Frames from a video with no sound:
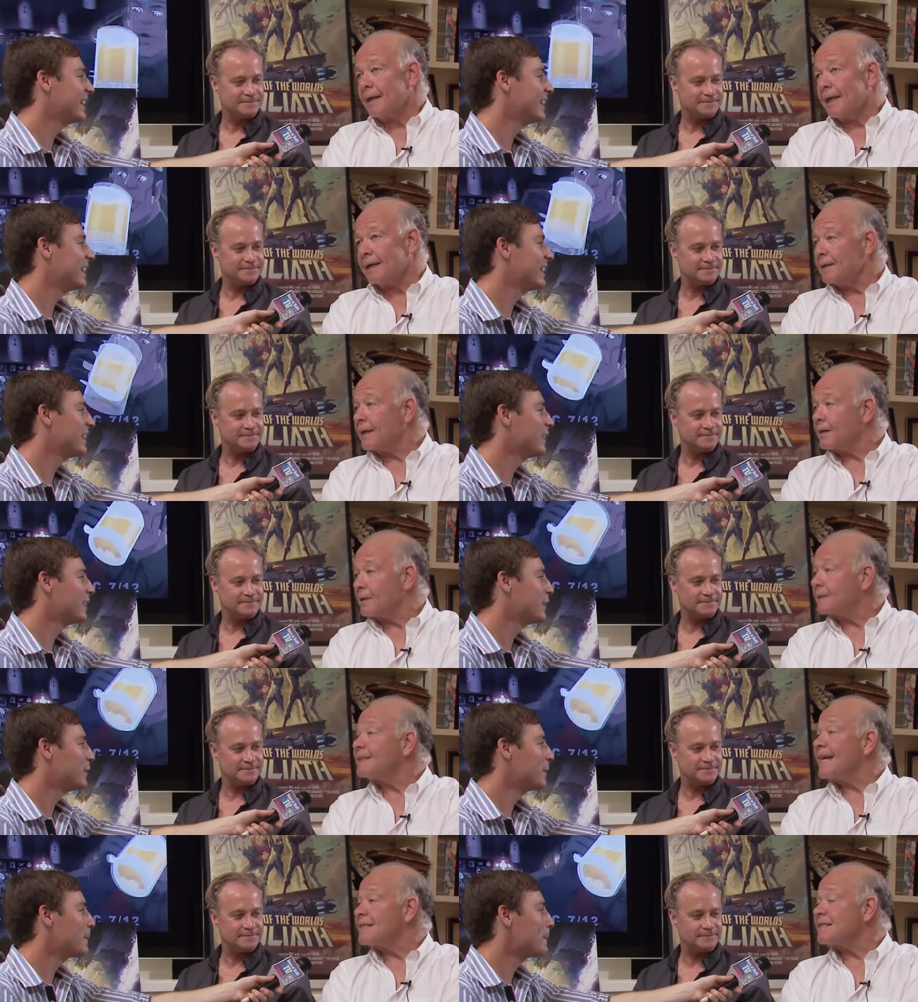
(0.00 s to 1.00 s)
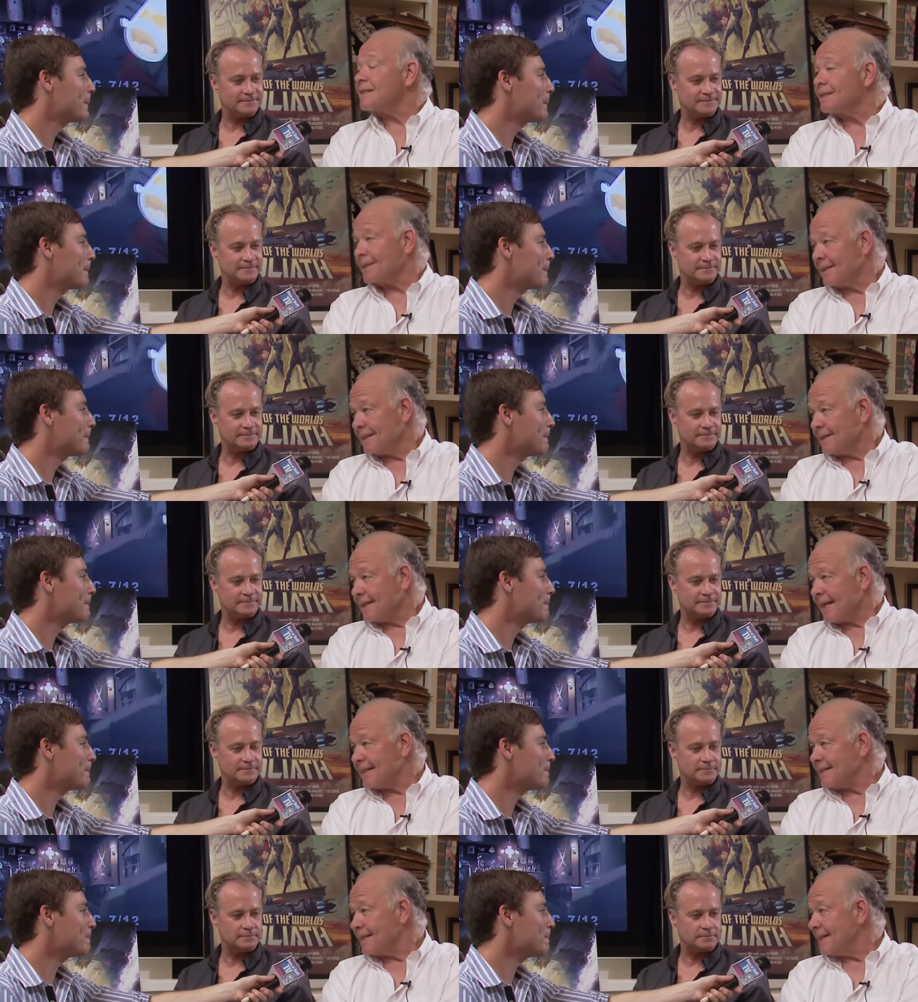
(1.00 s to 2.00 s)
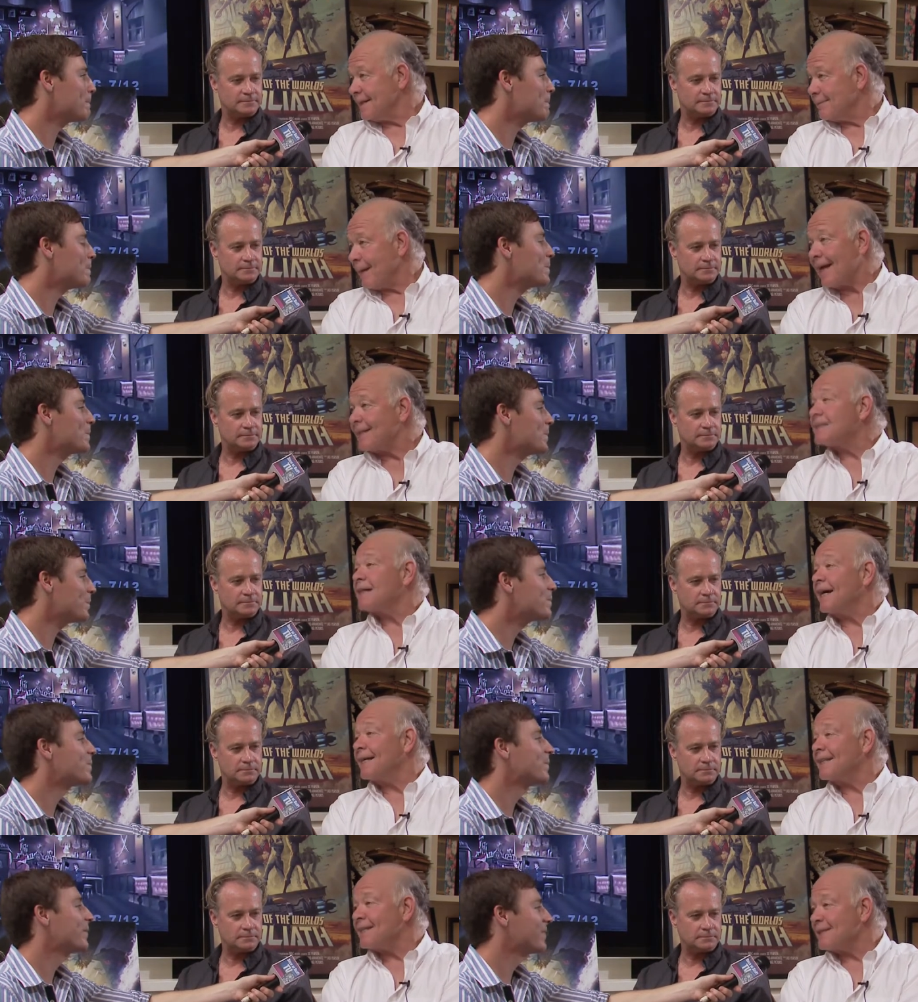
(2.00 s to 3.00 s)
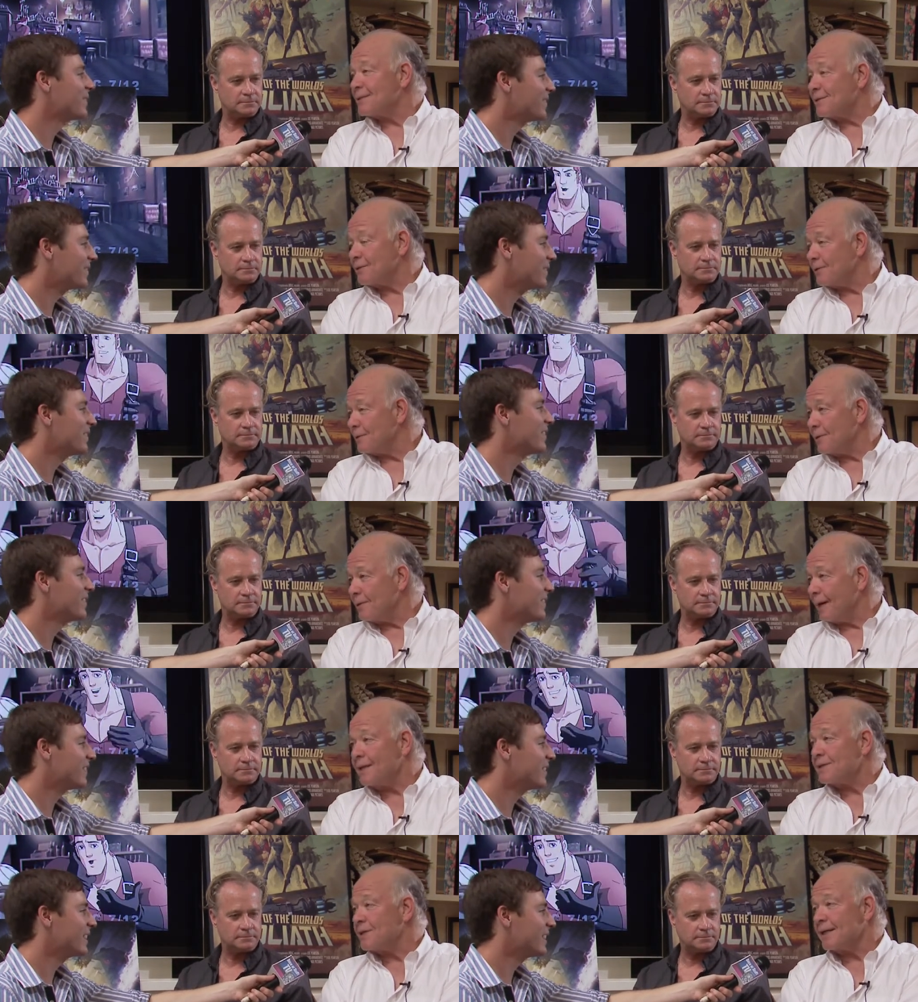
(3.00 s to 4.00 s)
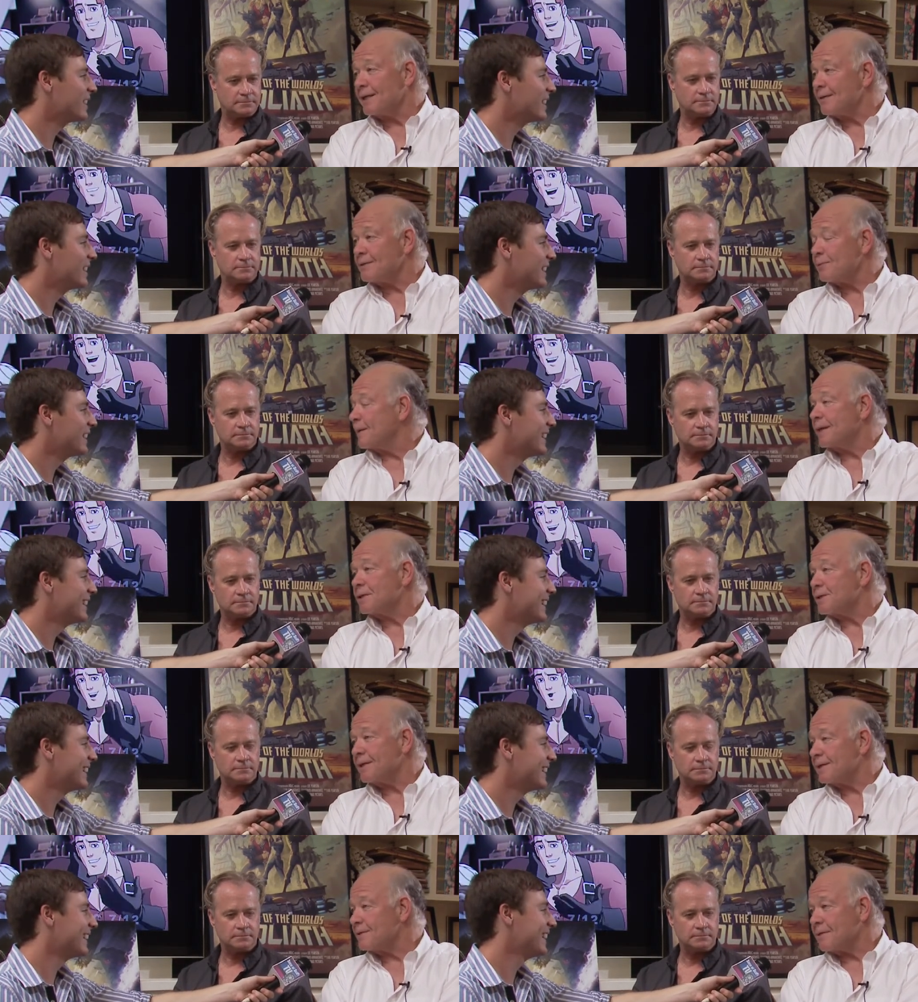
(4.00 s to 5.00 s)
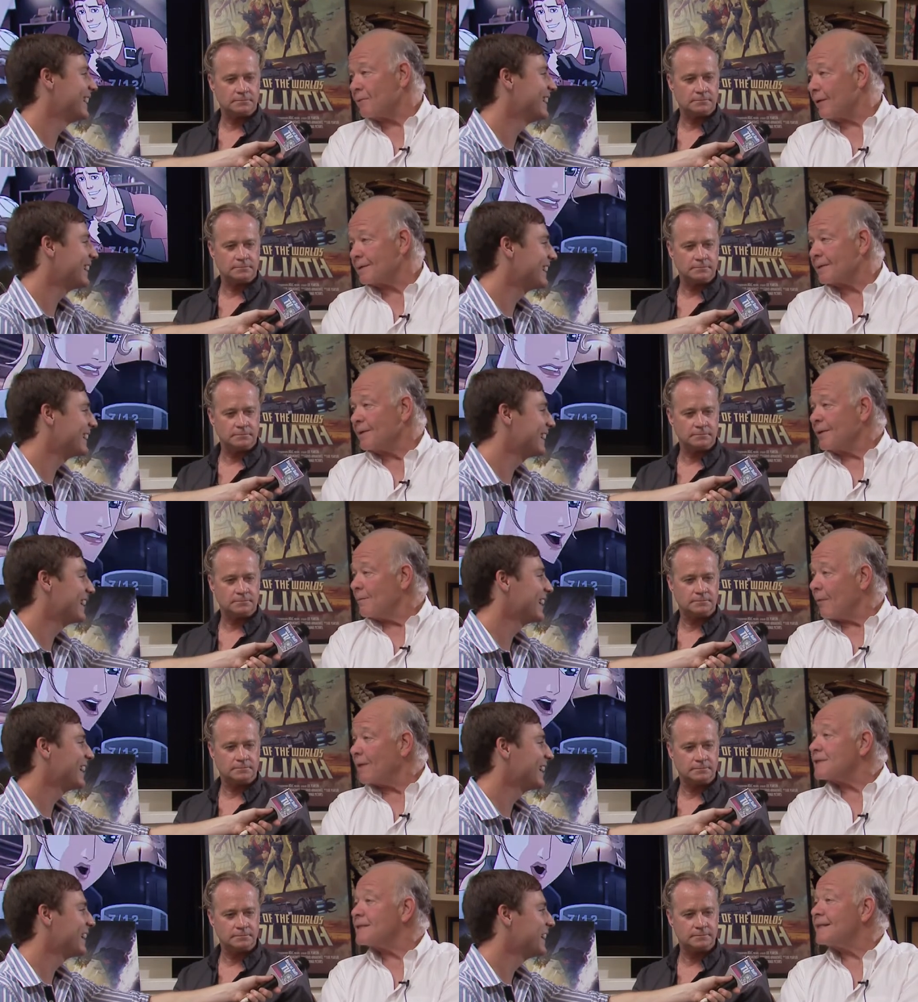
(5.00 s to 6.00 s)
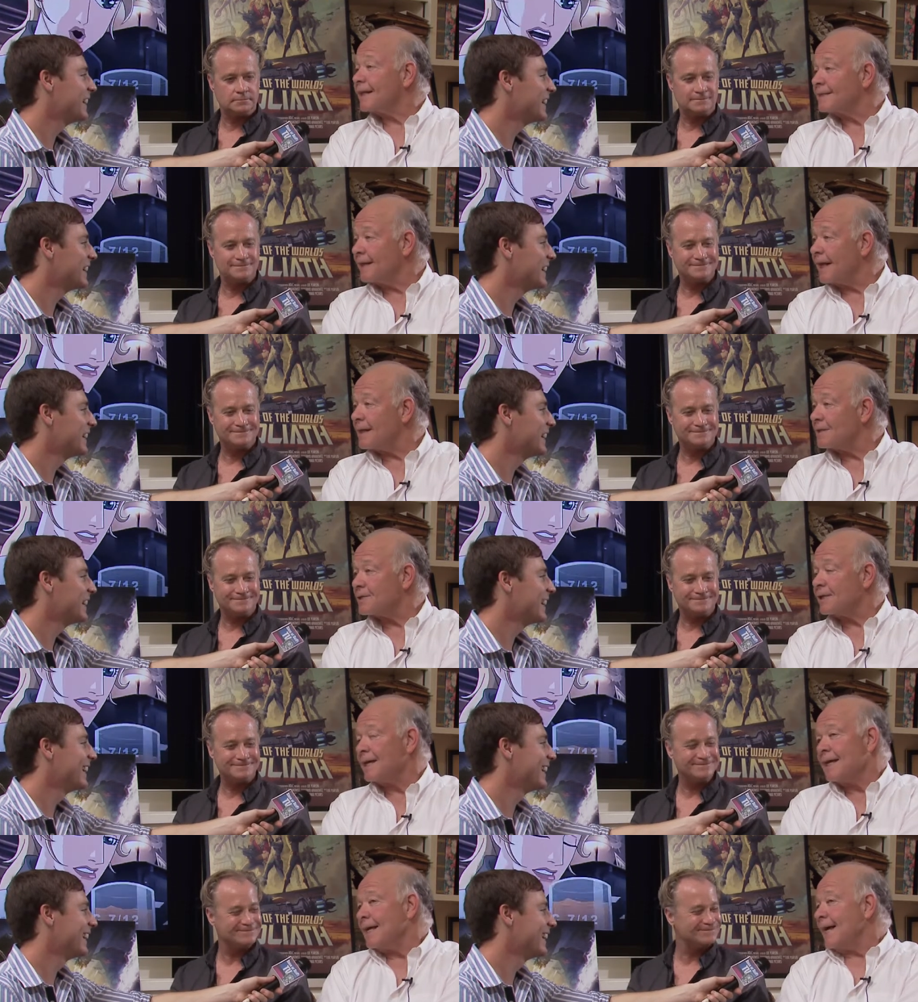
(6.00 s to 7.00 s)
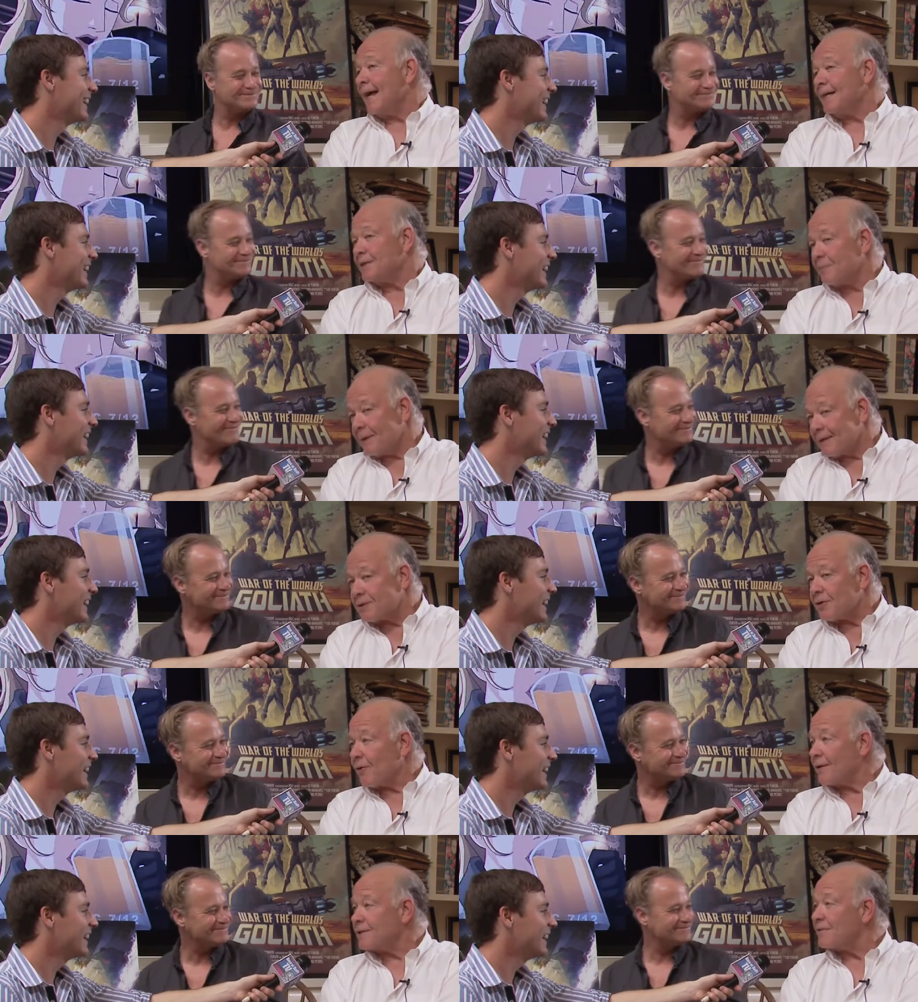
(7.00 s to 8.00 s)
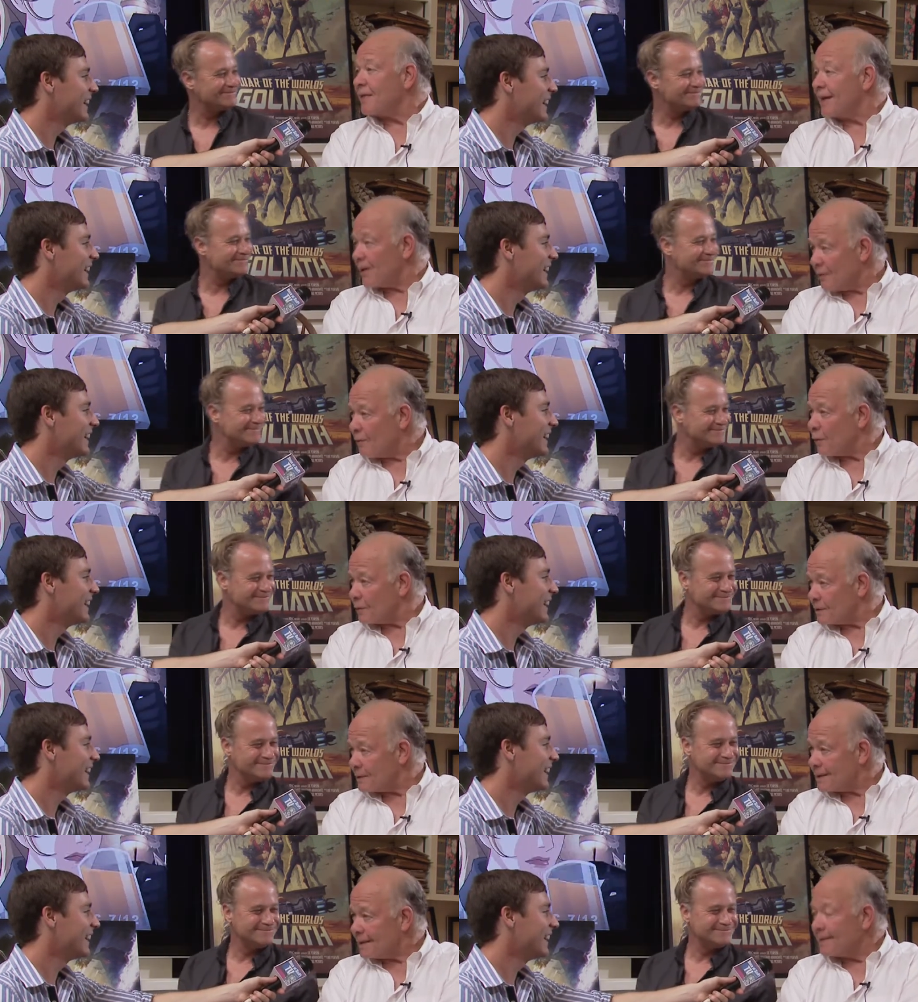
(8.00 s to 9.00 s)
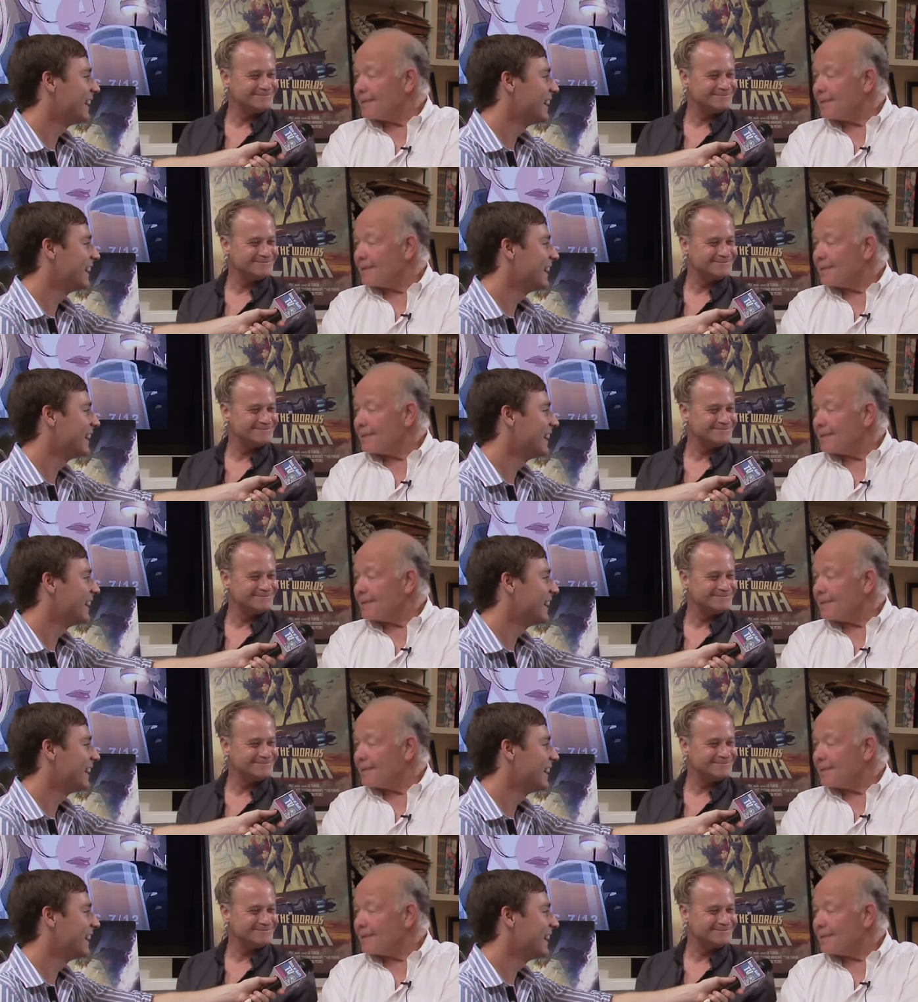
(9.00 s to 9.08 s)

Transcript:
Speaker 1: and Nikola Tesla as the mad scientist who, who engineers, re-engineers the Mar Martian technology, and to be in charge of the Air Force